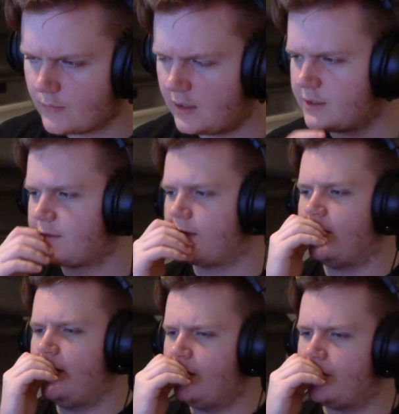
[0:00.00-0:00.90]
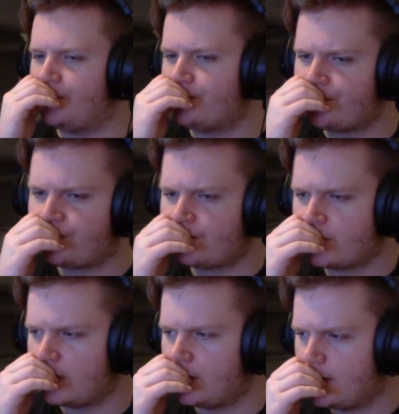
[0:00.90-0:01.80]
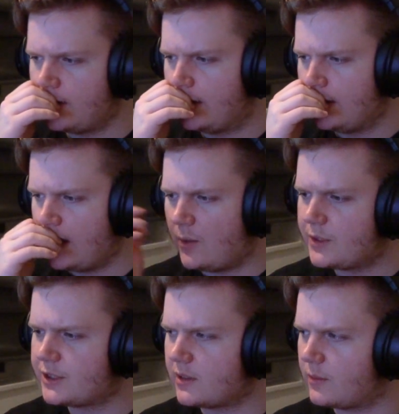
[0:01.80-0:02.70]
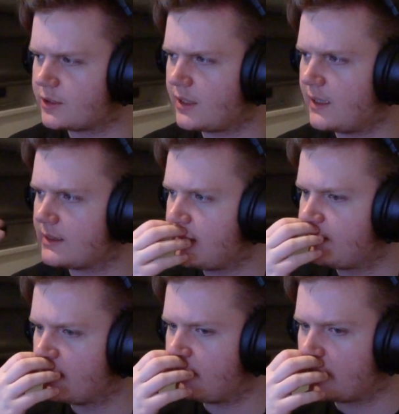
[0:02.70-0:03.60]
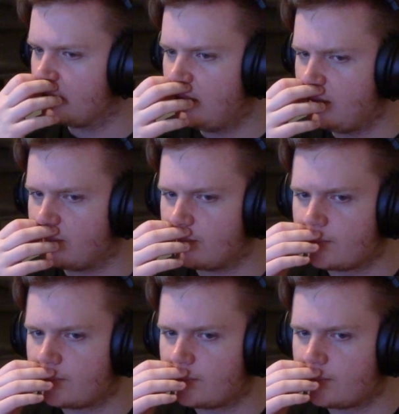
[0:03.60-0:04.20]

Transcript: I just don't know. I wish I could watch the next episode, but I can't.